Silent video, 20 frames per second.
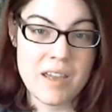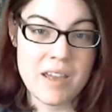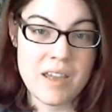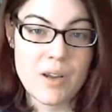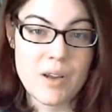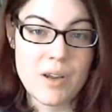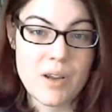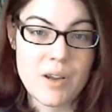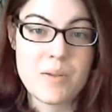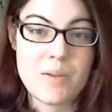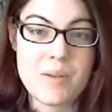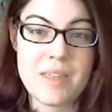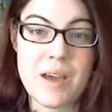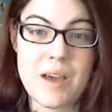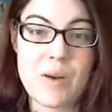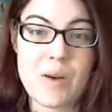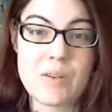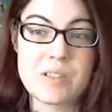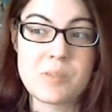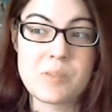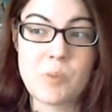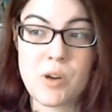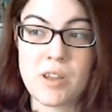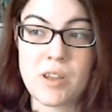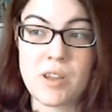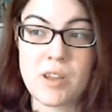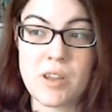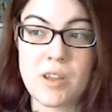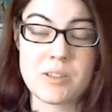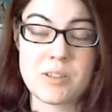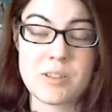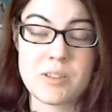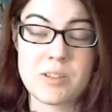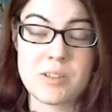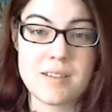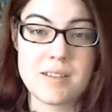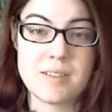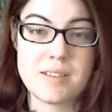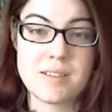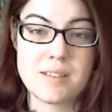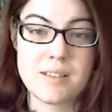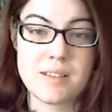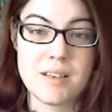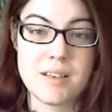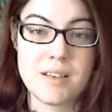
for you without spoiling your surprise.